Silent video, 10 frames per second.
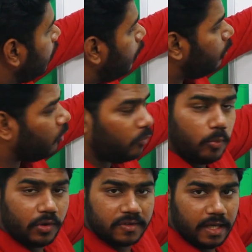the number of
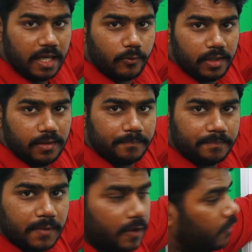books equal.
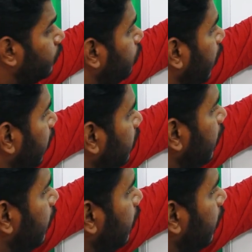So find the